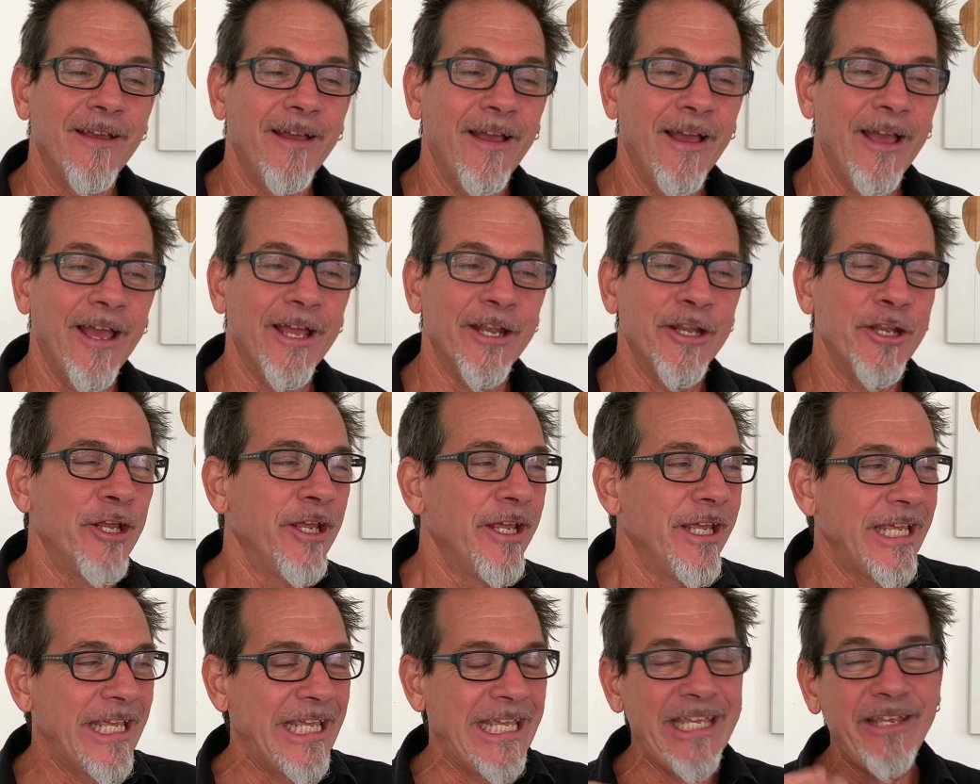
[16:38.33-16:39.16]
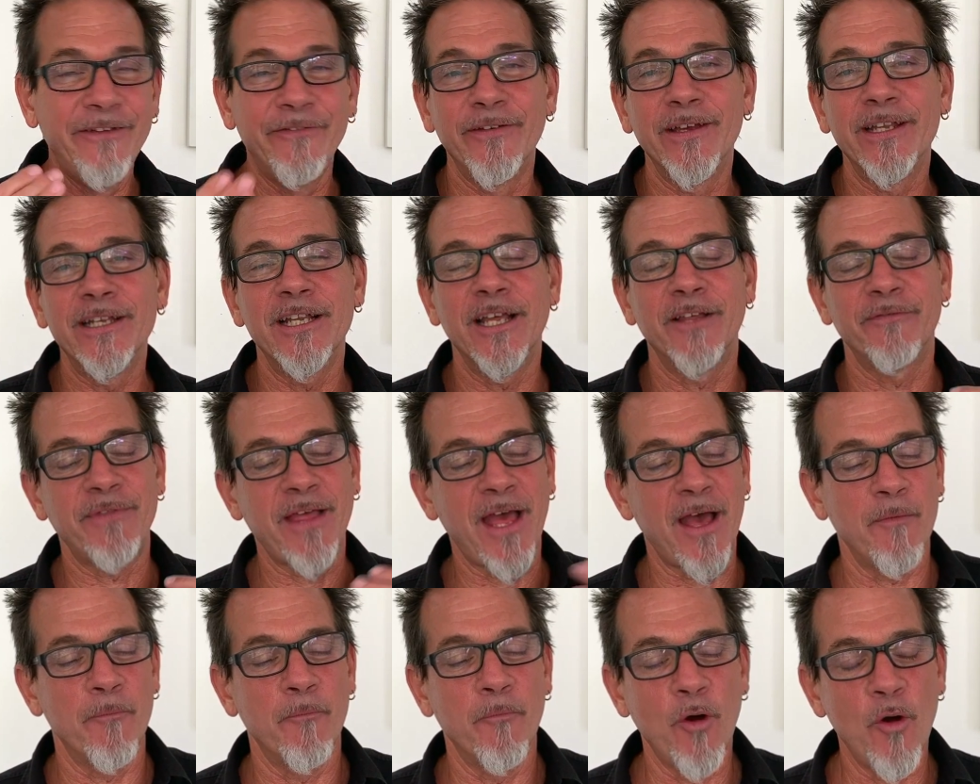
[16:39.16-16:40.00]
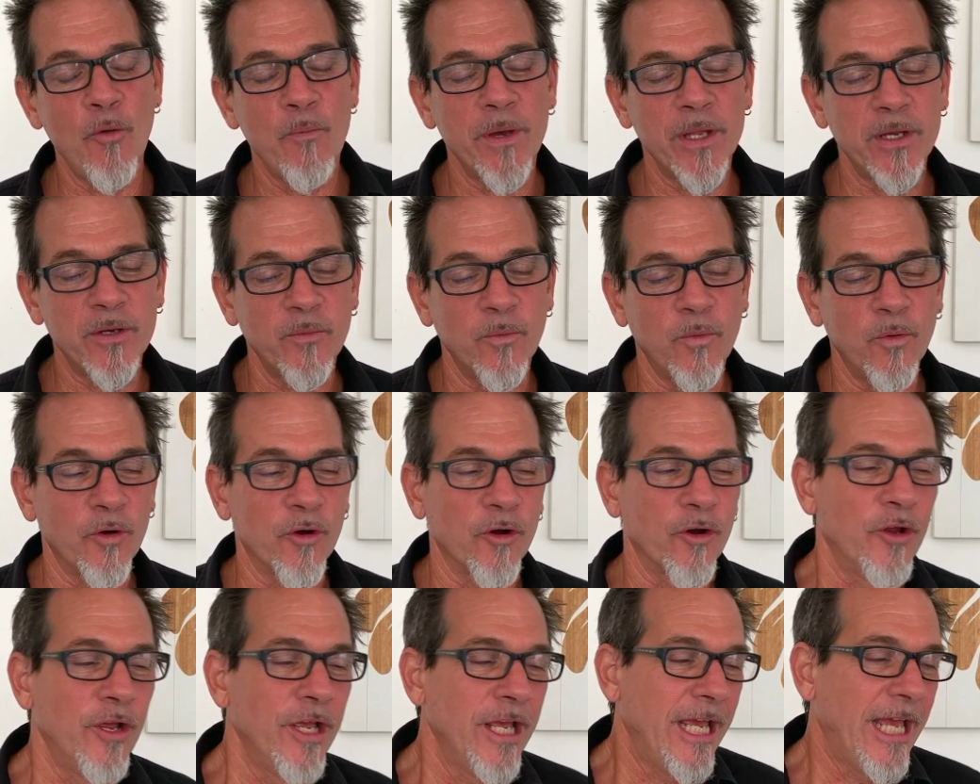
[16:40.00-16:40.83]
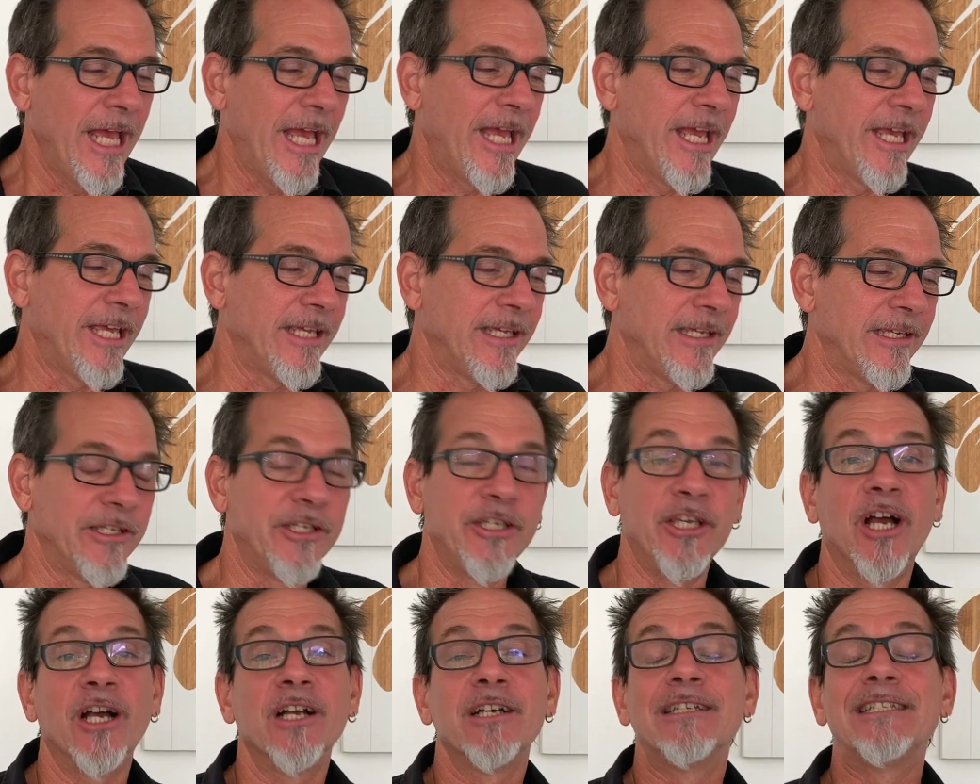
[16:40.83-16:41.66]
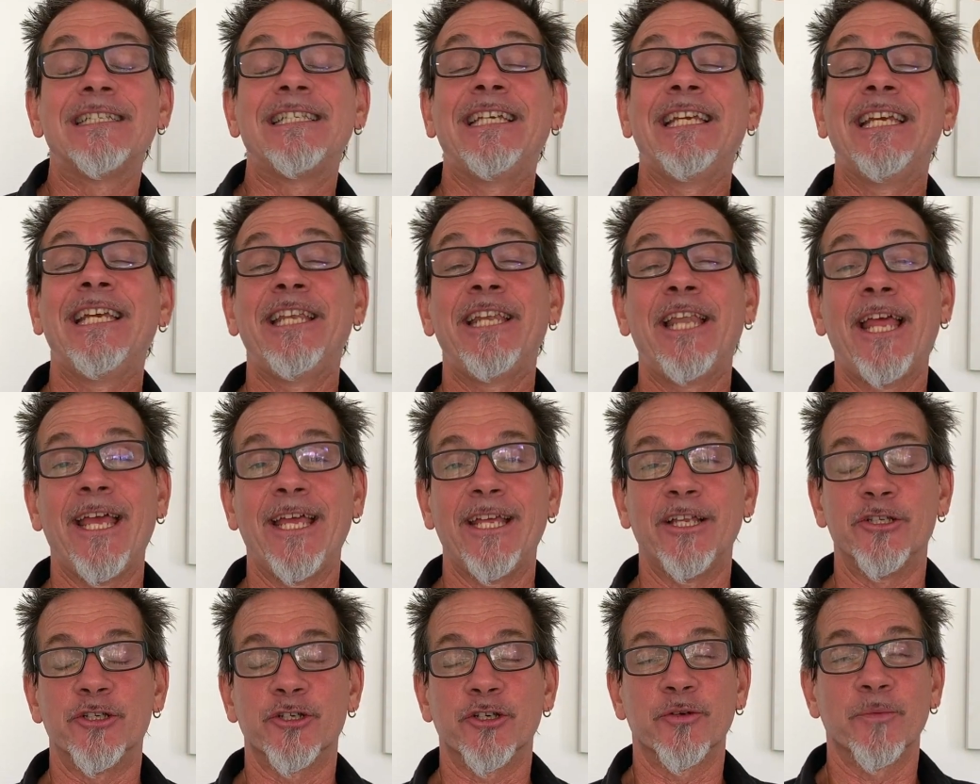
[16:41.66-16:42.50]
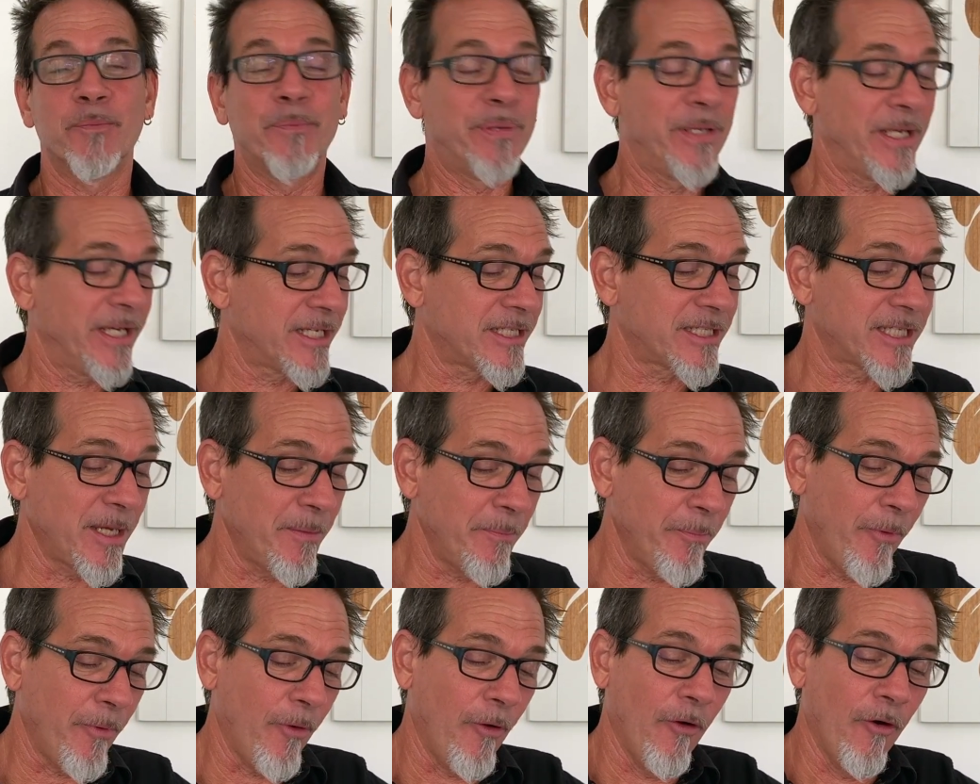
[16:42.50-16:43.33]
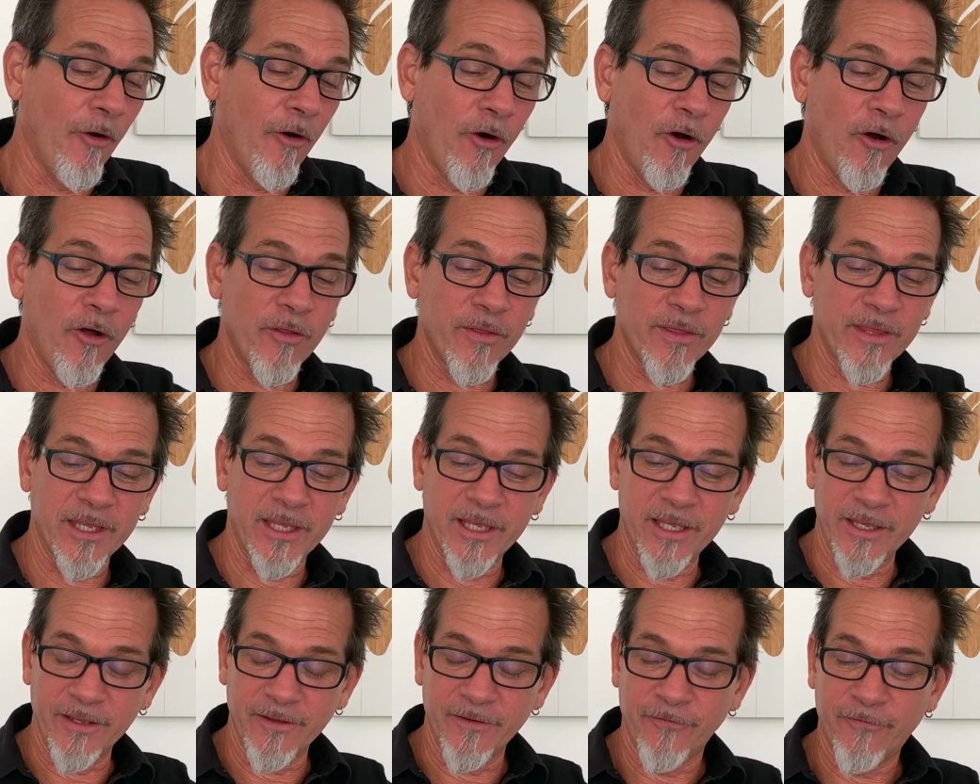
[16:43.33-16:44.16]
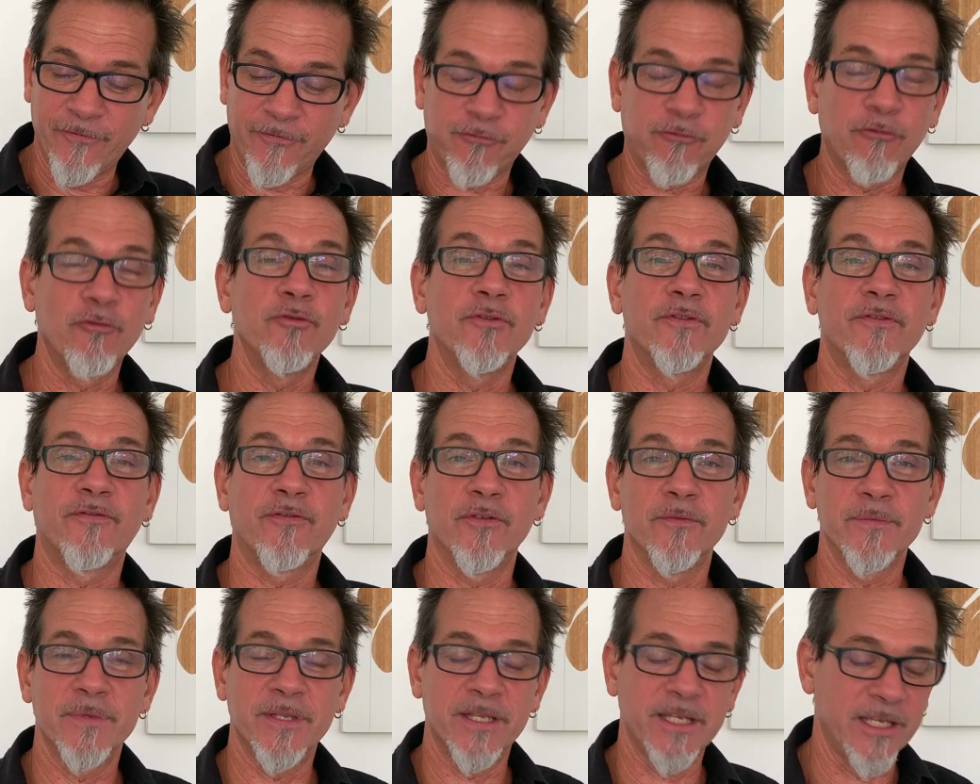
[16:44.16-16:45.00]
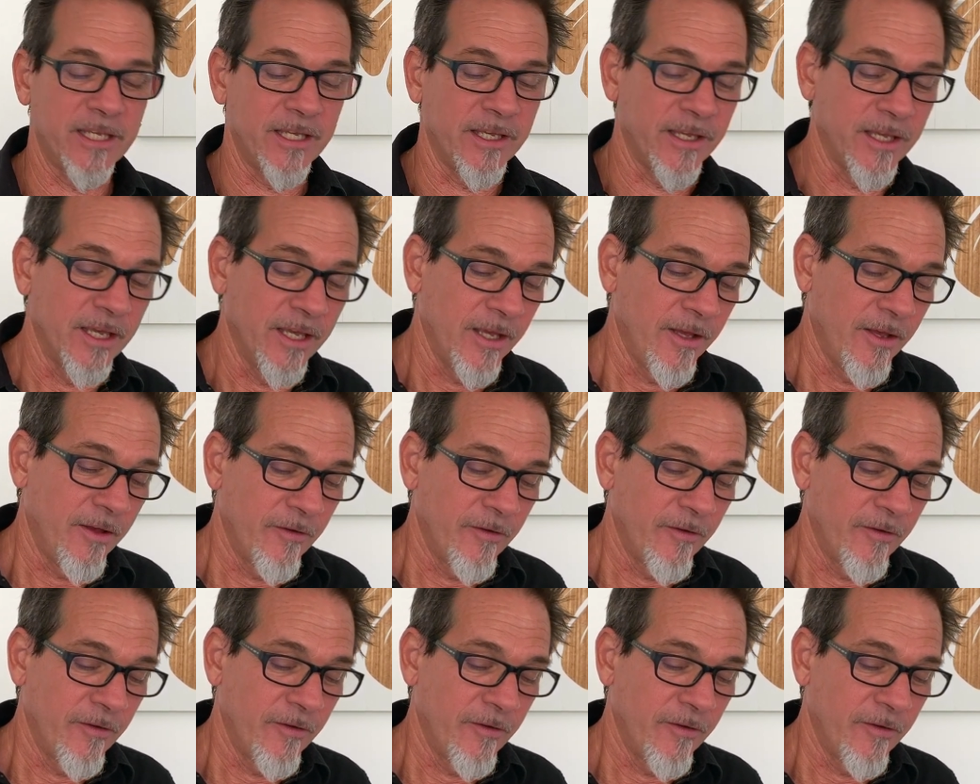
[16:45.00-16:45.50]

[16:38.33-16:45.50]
And even at that moment where a young teenager picks up all the fruit from the